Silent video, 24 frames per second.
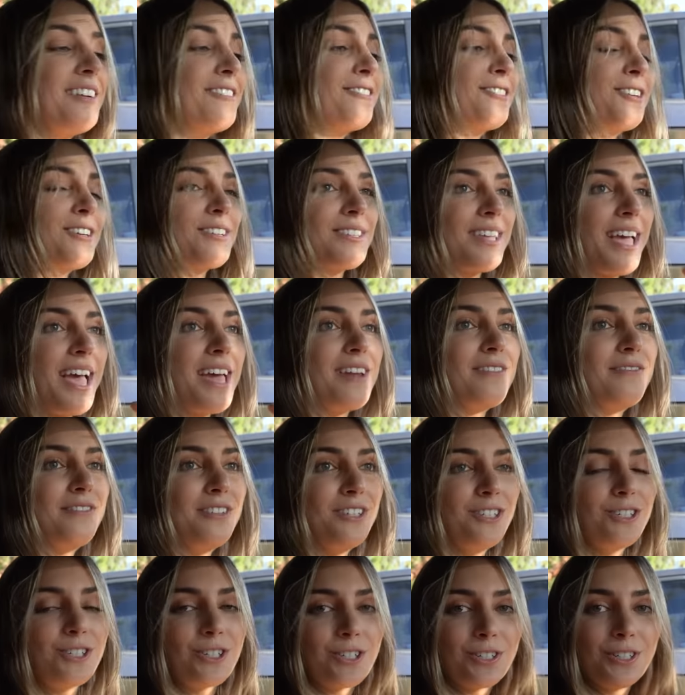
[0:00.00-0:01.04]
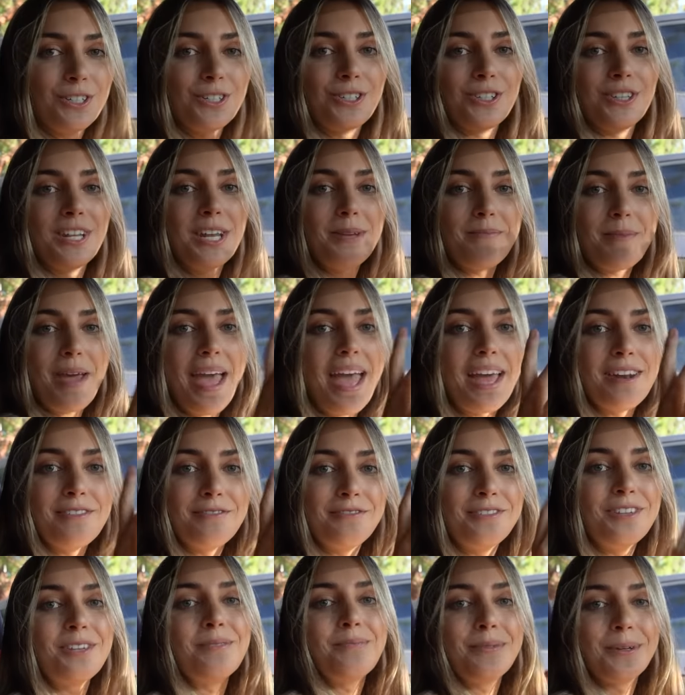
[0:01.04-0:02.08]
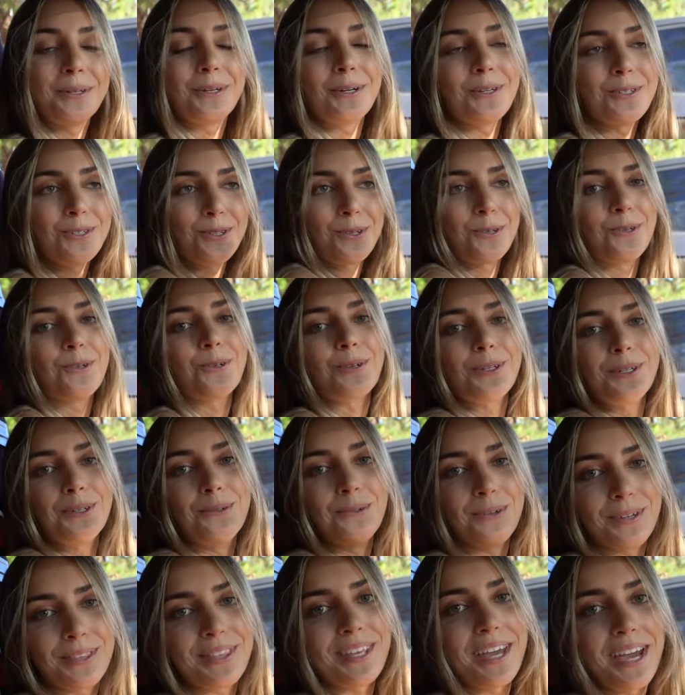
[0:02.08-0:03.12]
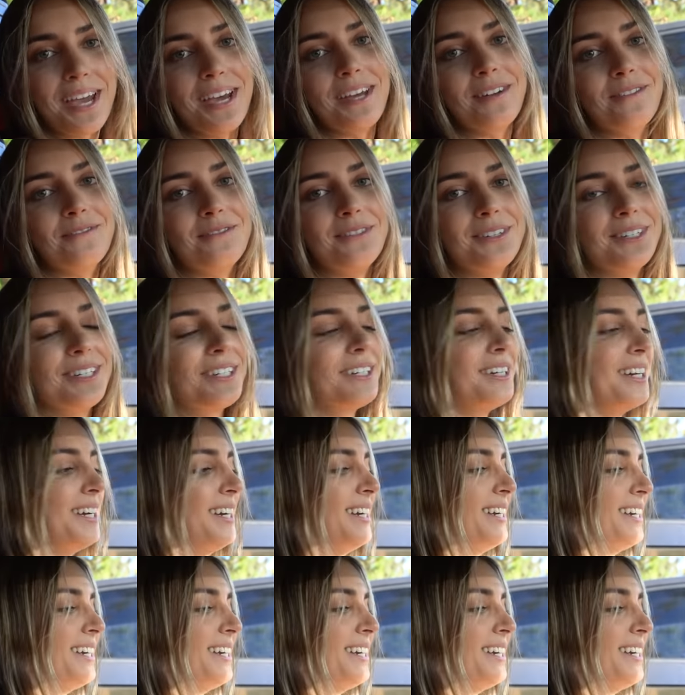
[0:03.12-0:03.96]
then of course NV turned into the name NV because green with envy.